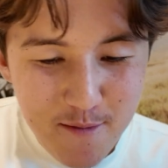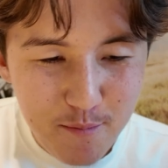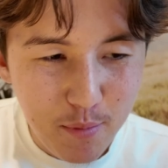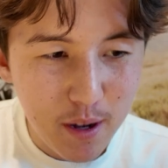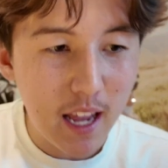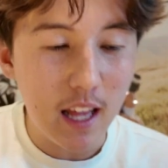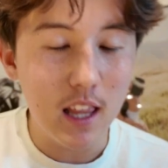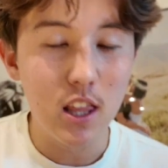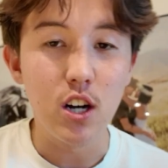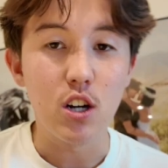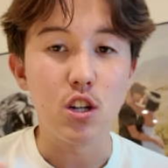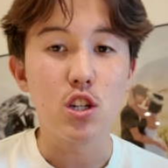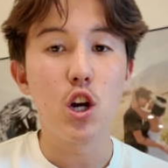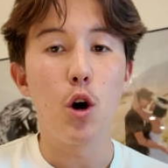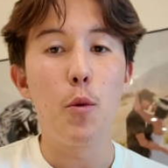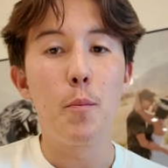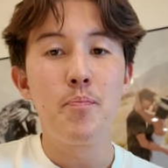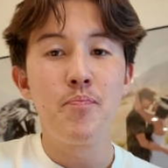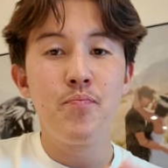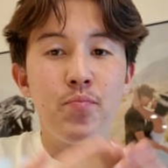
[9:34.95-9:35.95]
But yeah, look,
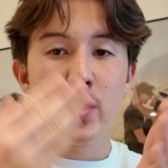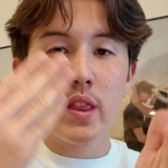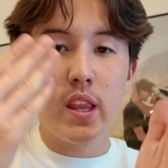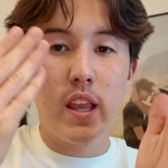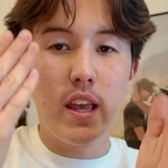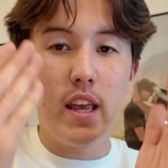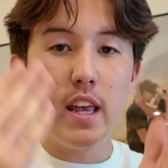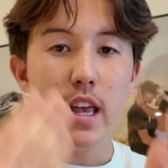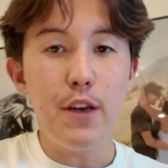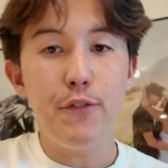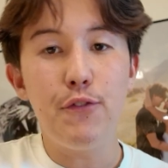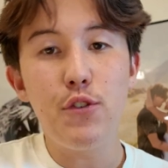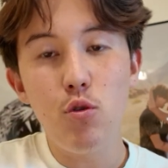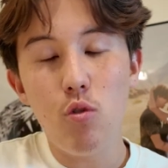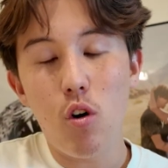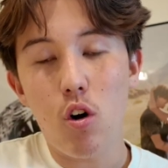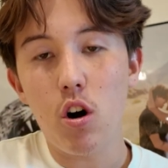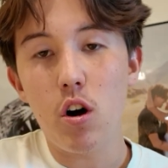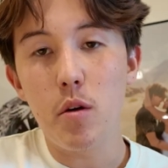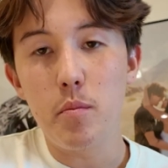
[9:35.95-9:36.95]
so if
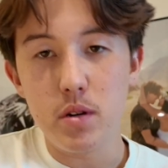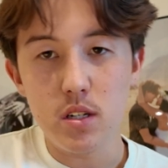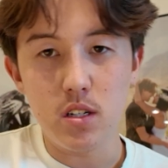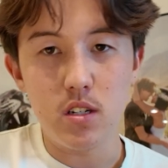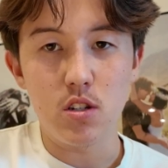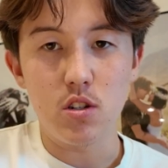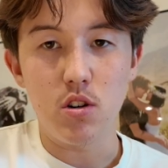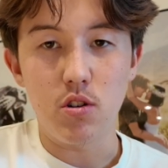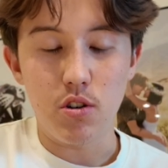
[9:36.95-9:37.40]
you are a business